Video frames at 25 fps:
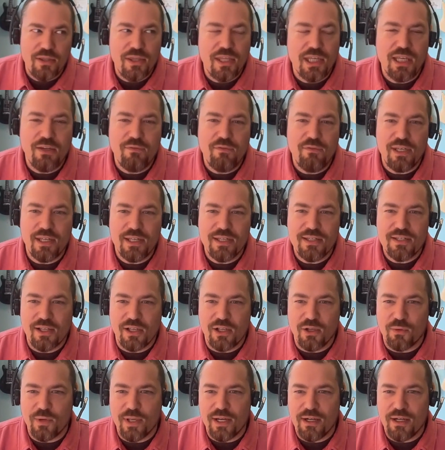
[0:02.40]
can think of an
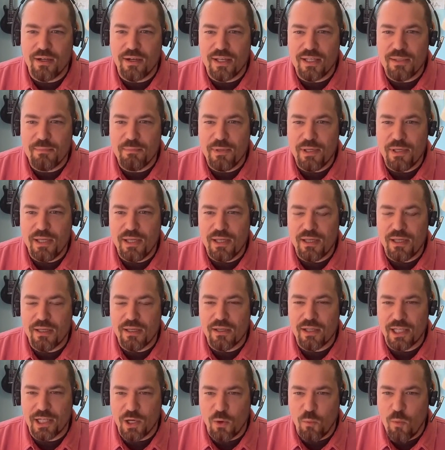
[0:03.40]
accelerator as
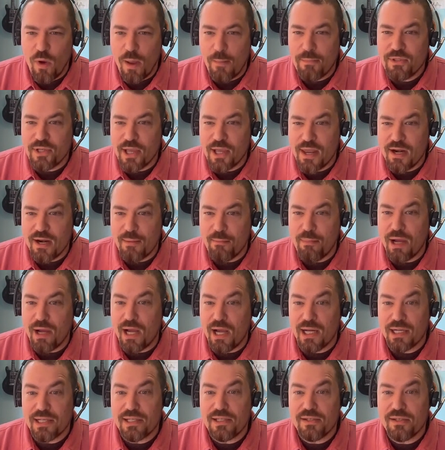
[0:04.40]
being like a website in a
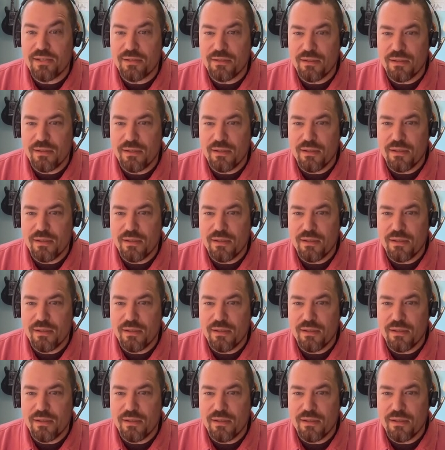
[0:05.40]
box.